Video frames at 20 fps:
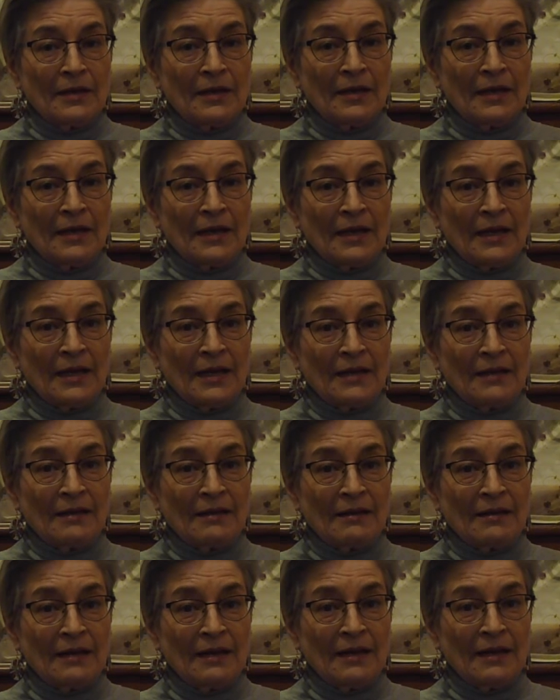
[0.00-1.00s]
and
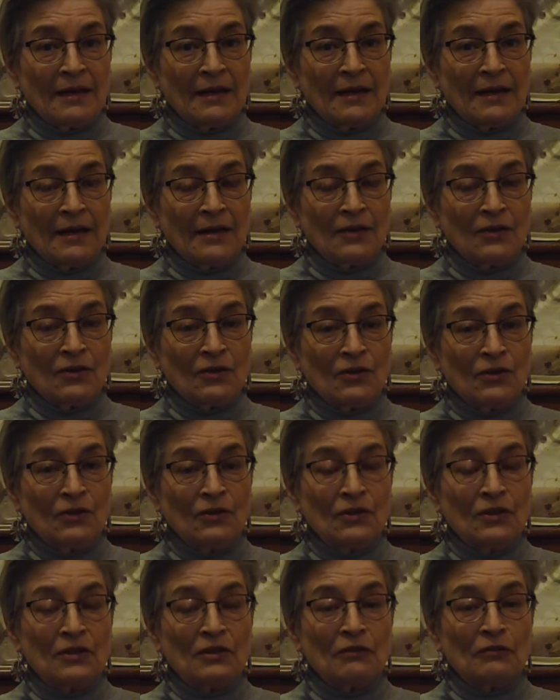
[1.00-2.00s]
I don't know
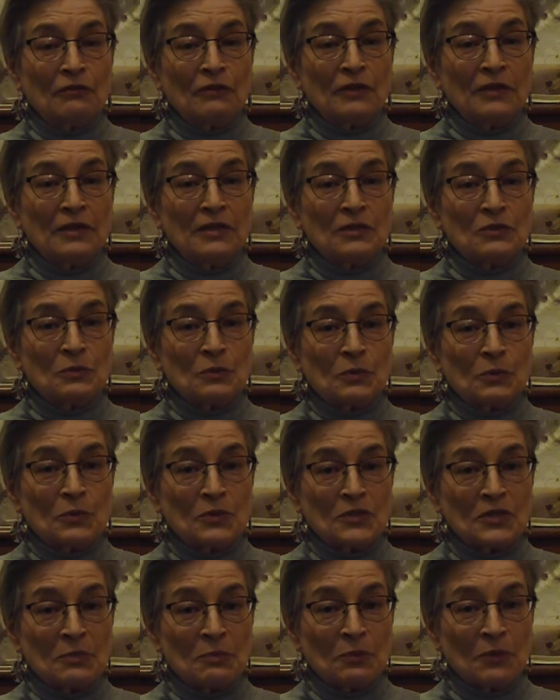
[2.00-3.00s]
that the feelings were
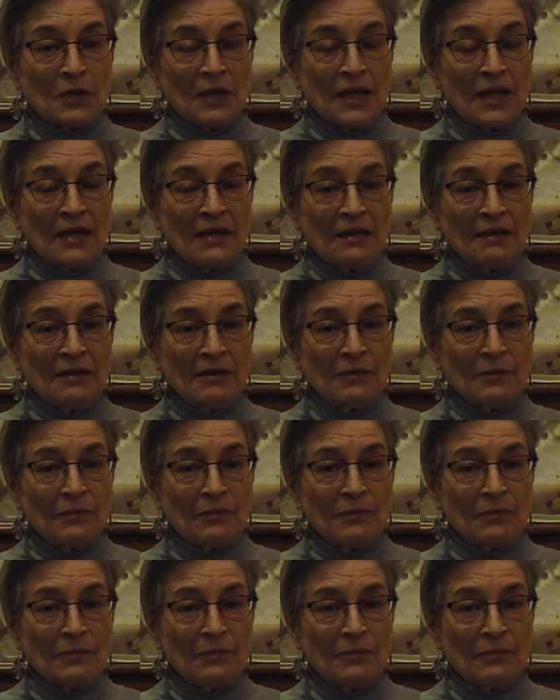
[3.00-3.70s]
reciprocated,